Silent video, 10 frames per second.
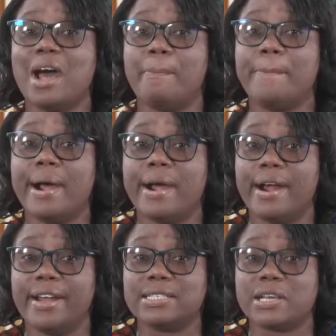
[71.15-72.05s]
a
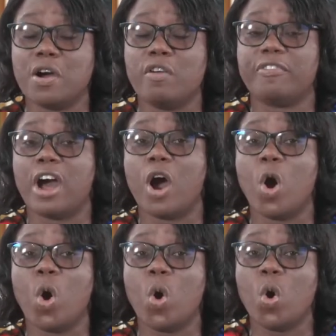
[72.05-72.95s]
part of
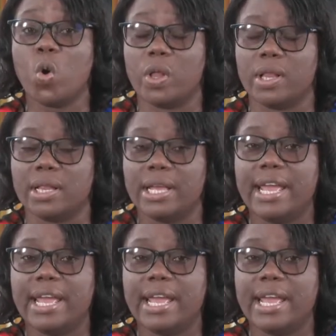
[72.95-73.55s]
a whole.